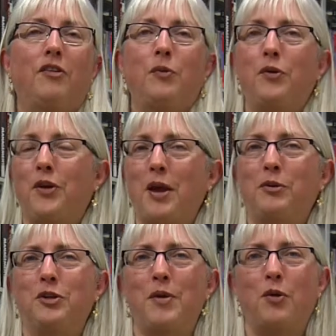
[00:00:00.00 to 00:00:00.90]
So we were able
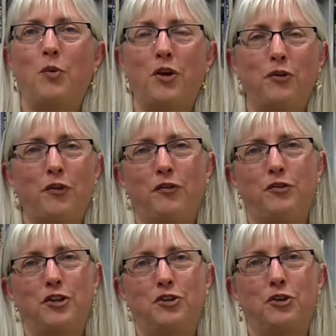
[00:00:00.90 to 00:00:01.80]
to make wonderful
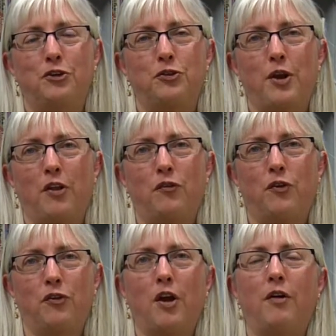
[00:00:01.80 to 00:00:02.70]
digital
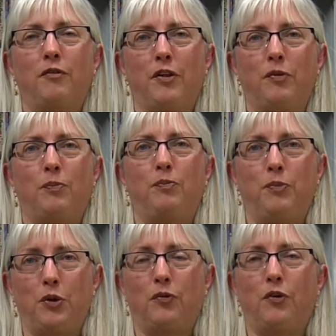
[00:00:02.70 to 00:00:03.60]
transfers of these
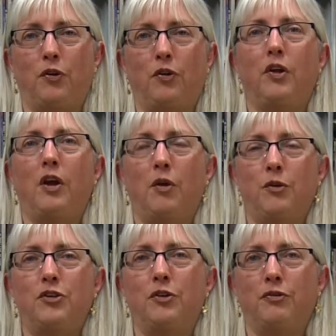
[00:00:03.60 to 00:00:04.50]
beautiful
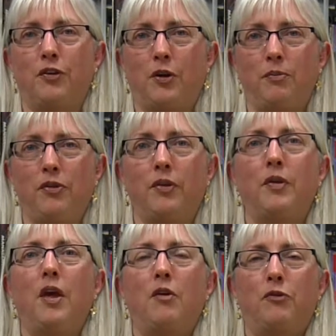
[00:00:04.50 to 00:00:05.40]
original films
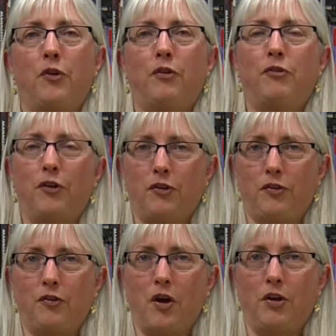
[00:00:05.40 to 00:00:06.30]
for the first
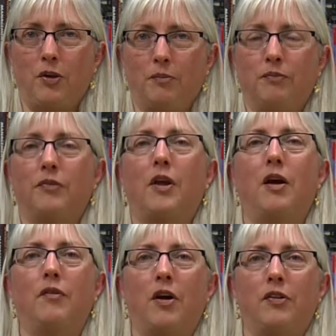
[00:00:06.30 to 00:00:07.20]
volume
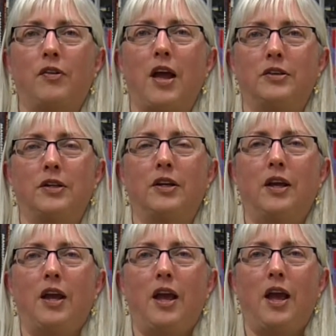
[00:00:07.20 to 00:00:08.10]
of our set.
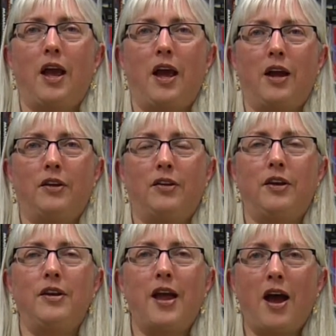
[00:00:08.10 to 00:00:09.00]
And
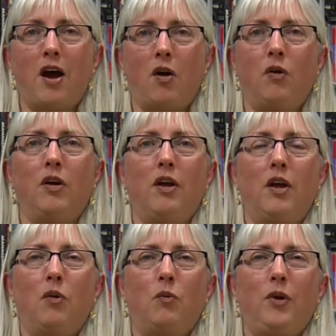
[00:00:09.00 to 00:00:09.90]
now
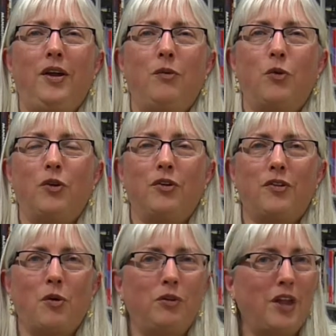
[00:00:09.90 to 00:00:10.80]
we weren't
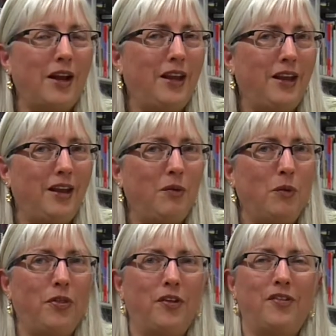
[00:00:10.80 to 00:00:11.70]
so lucky
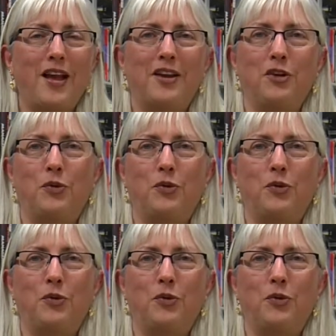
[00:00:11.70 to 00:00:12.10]
with the second